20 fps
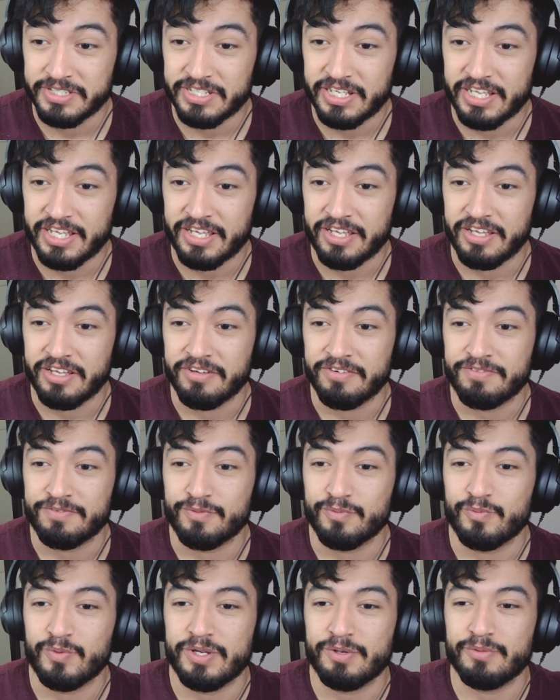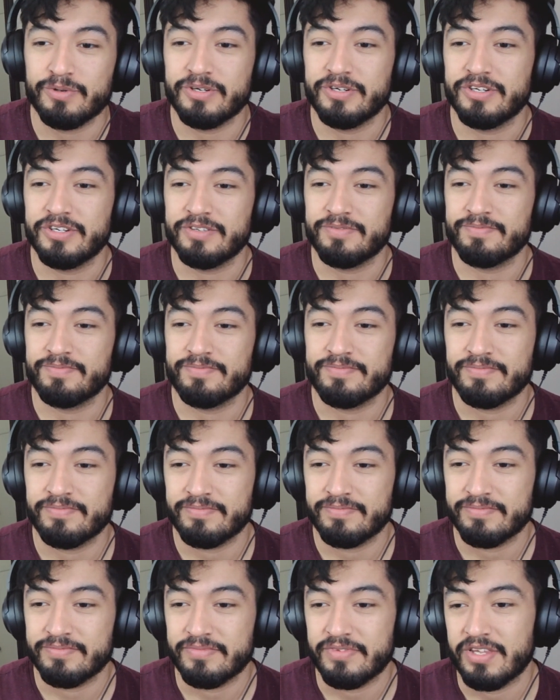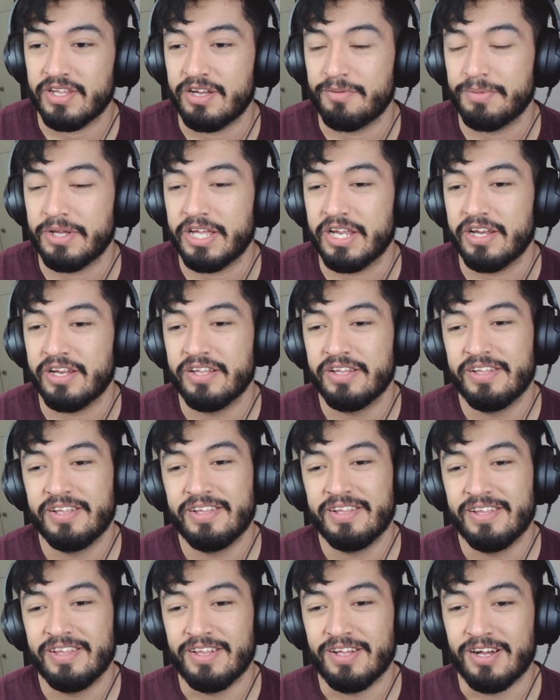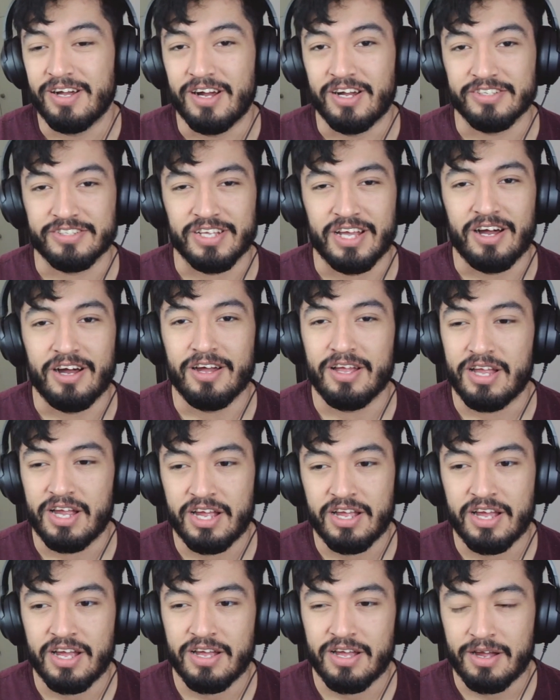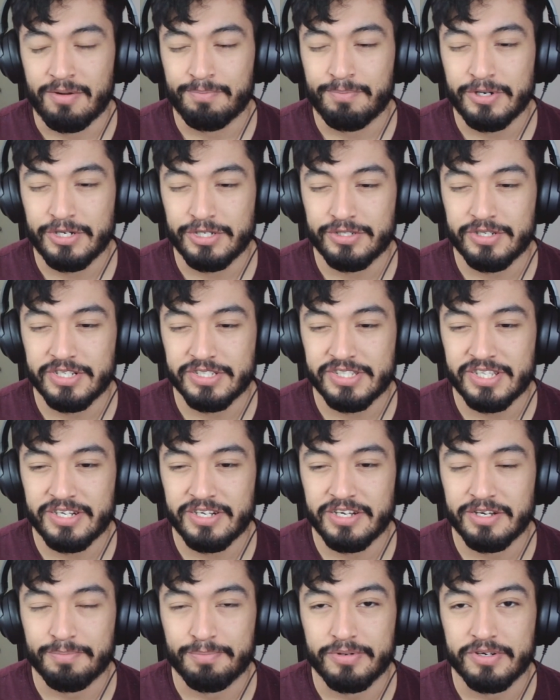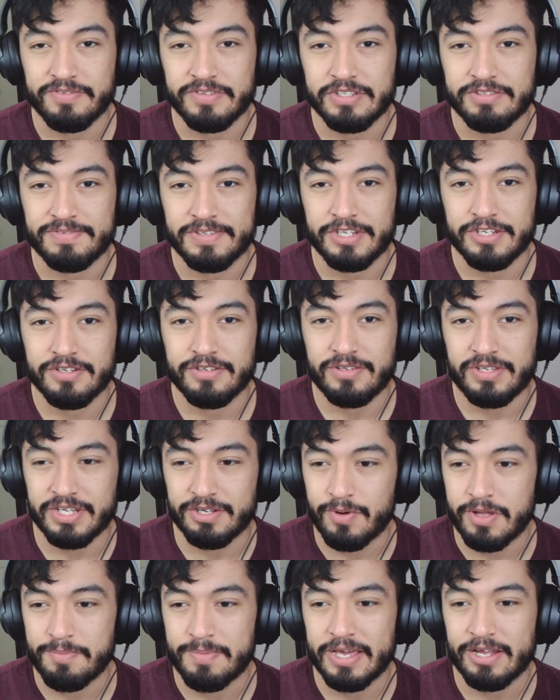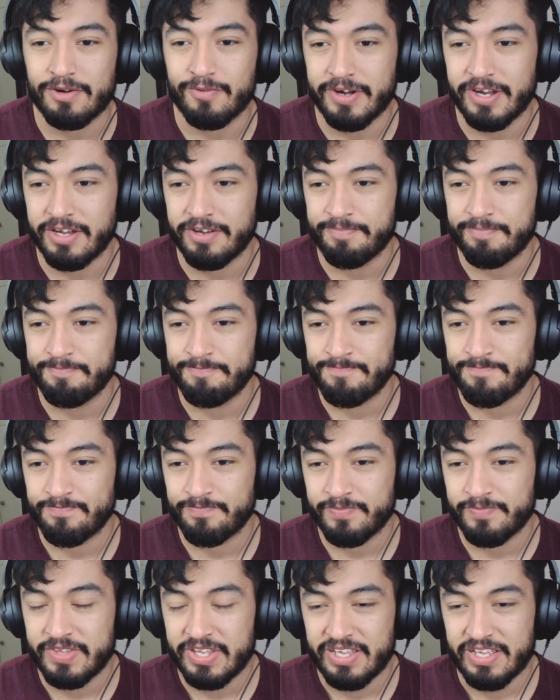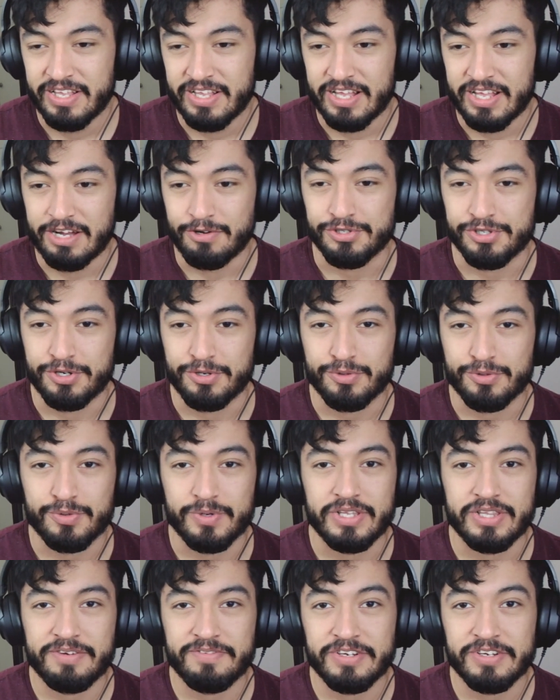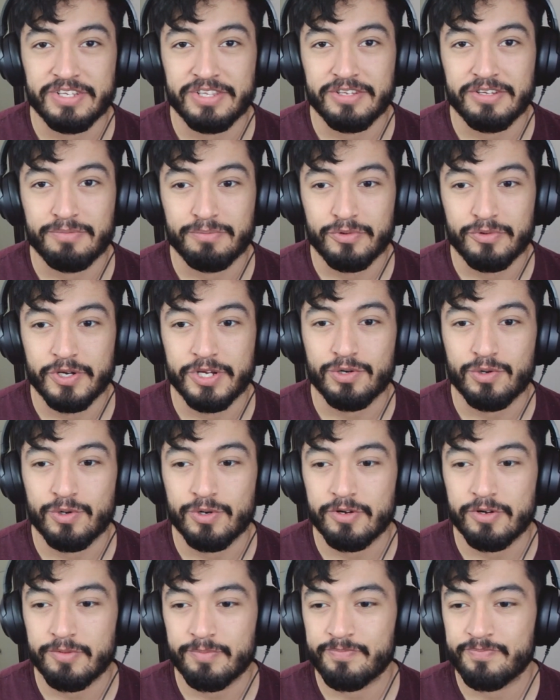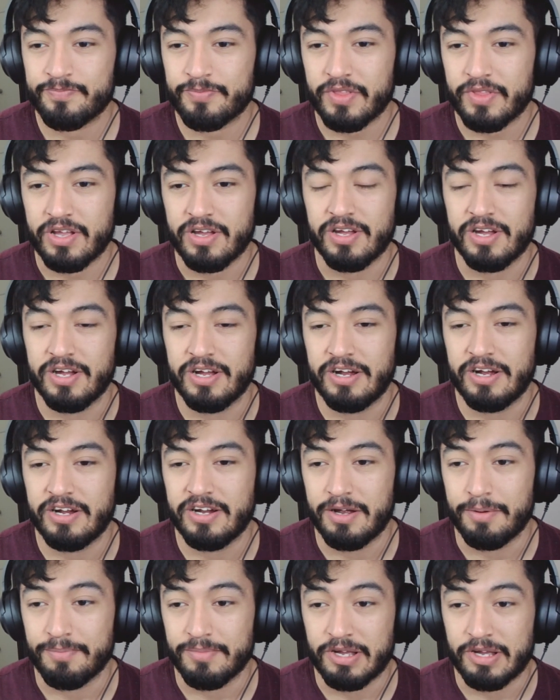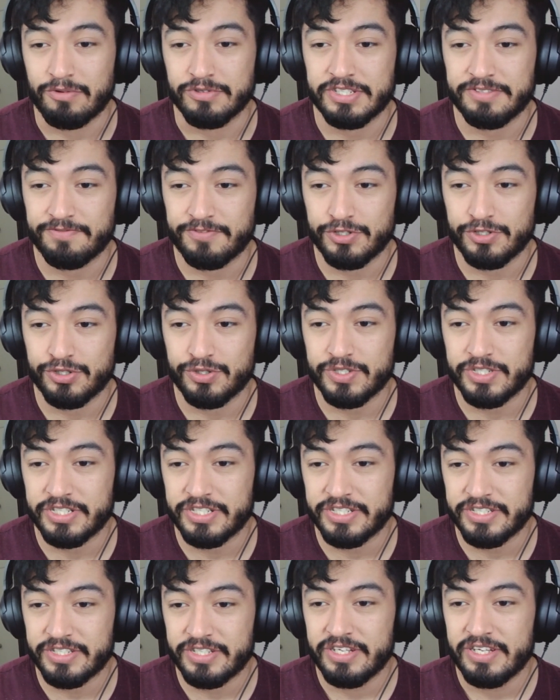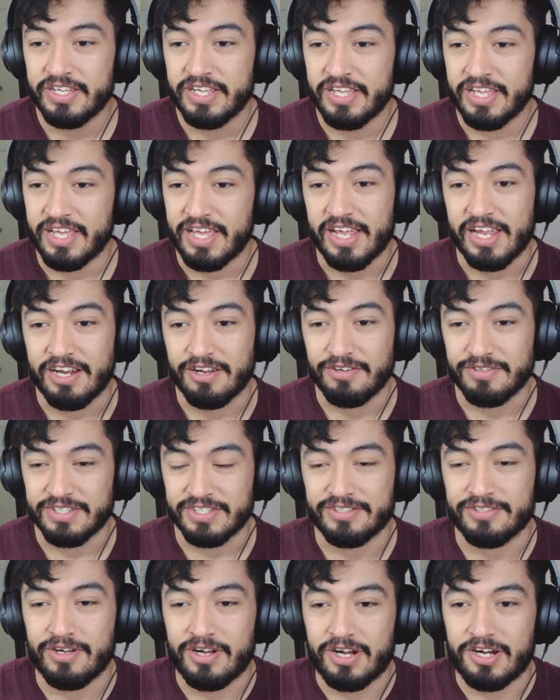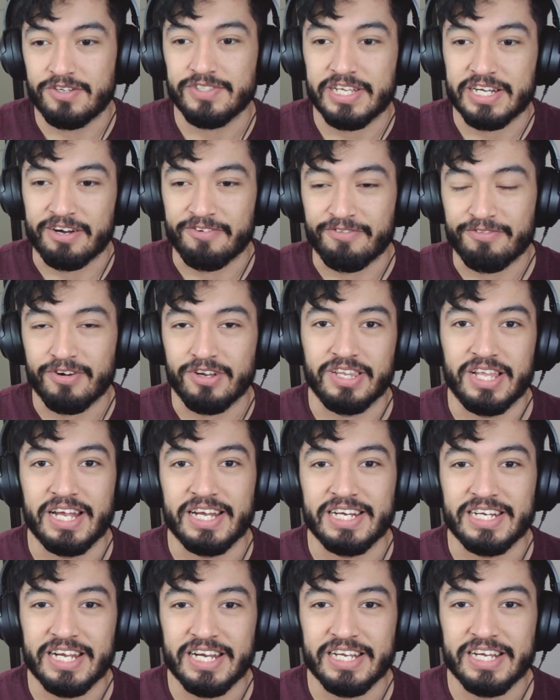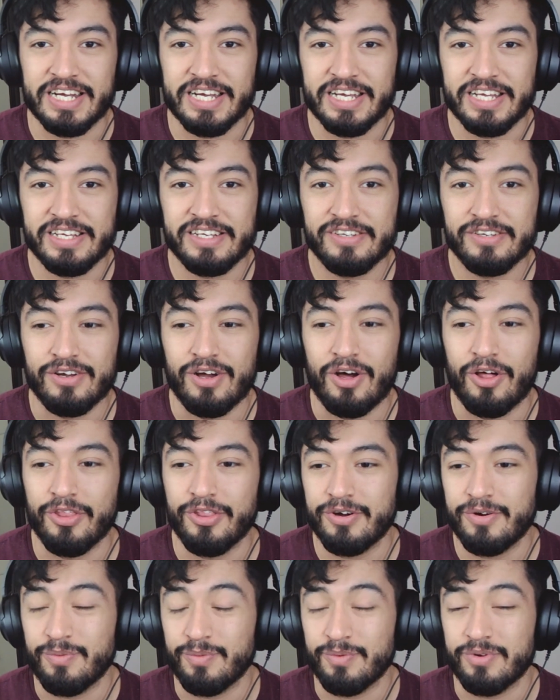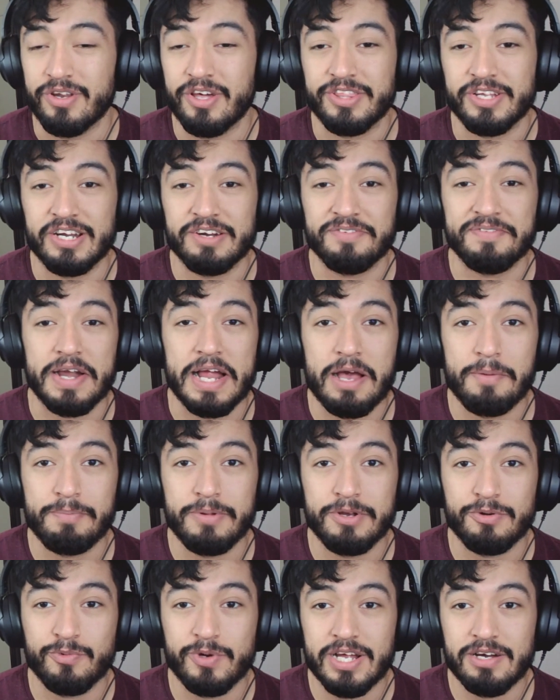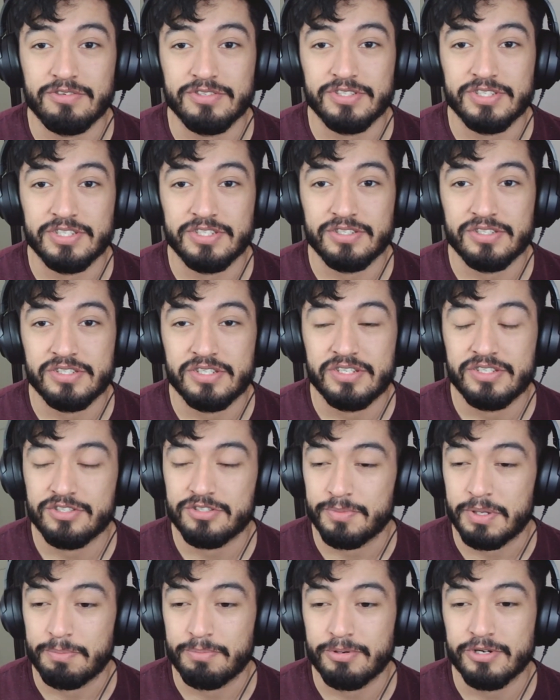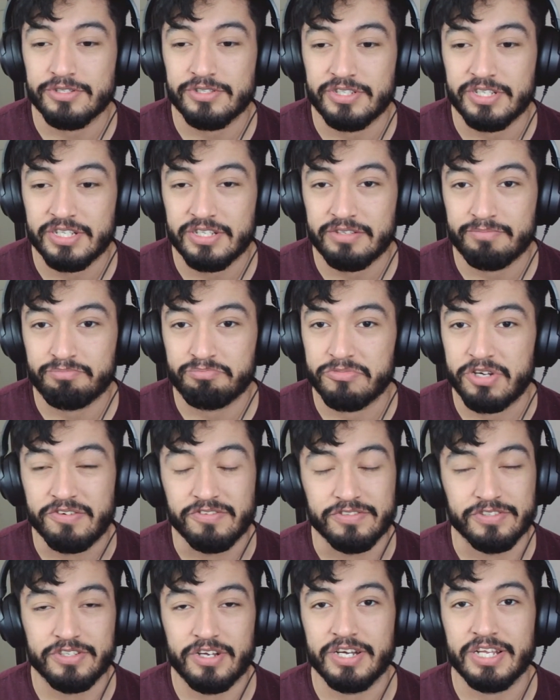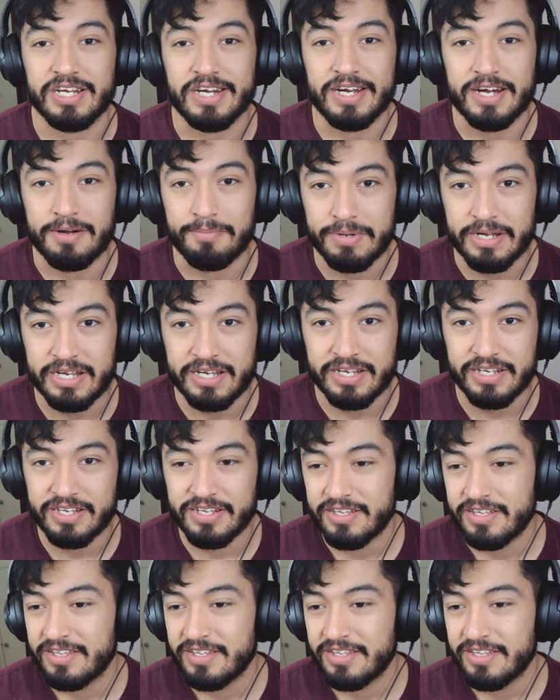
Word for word: if we were, I mean, I'll, I, I, I'm pretty sure I said it in a previous video, like way back when. I was an oh three eleven in the Marine Corps. Uh, I was infantry, and I, so I was like a frontline kind of guy. Although nothing ever happened when I was in, to me personally, never saw any combat.